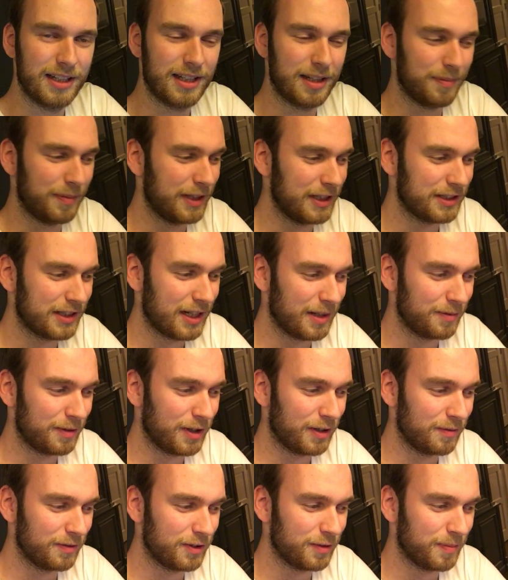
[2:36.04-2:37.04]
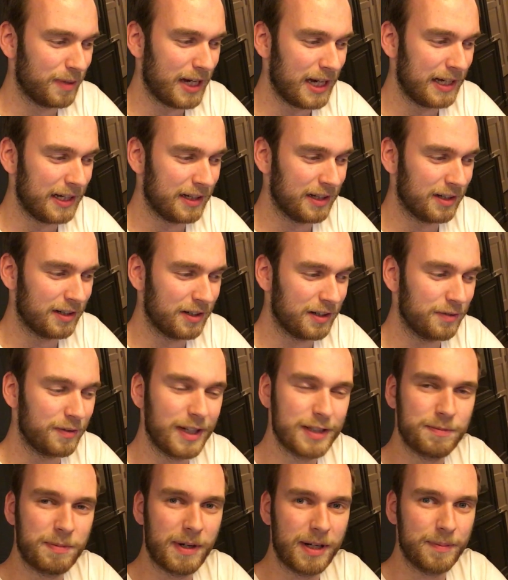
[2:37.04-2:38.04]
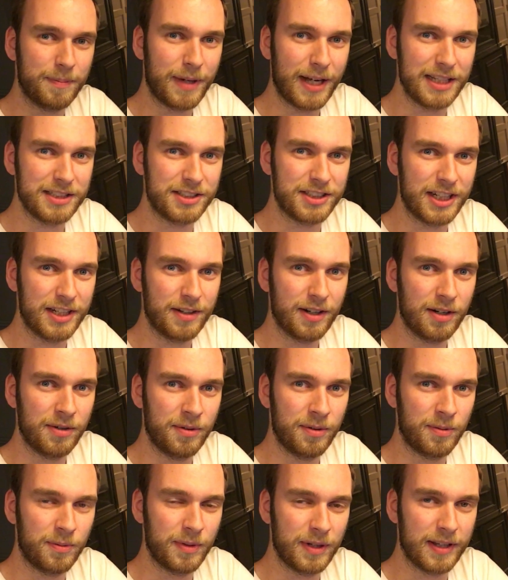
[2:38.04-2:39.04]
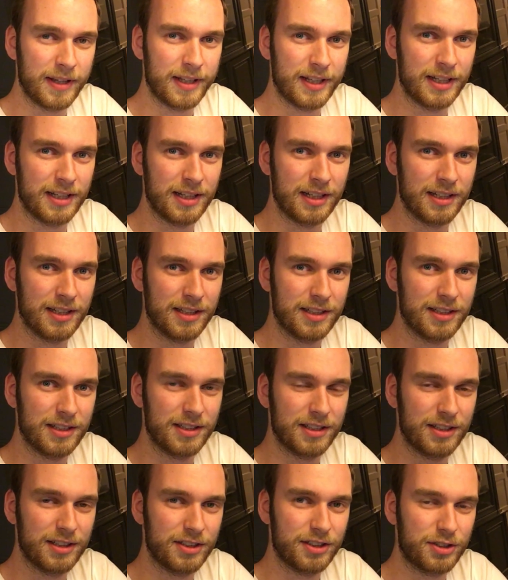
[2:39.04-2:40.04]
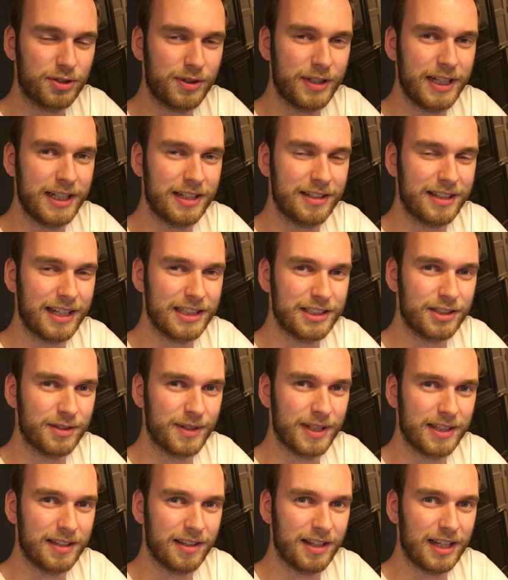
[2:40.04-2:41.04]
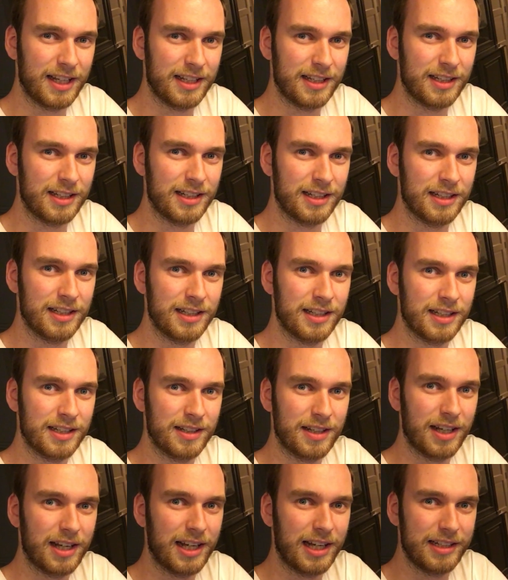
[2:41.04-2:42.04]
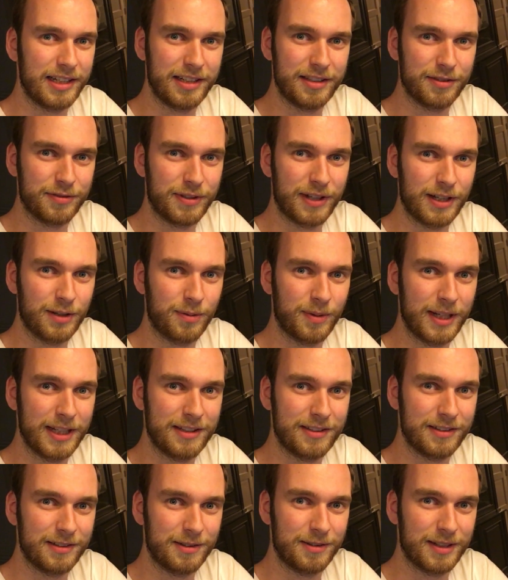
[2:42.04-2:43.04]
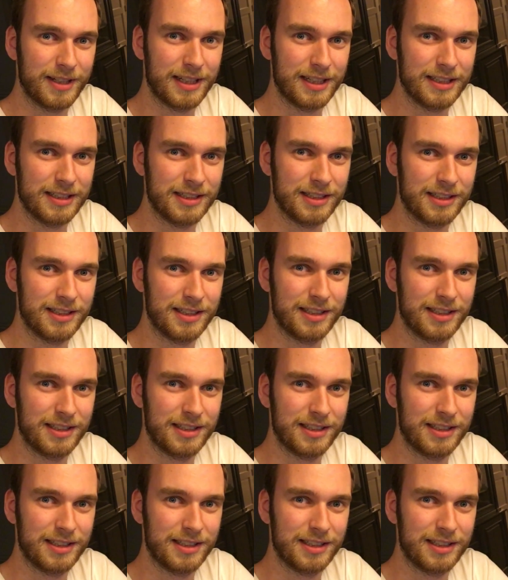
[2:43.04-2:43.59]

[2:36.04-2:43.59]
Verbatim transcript: That means I'm going to buy a, a, Raspberry Pi Zero with a screen attached to it and uh, I need to find a way to uh,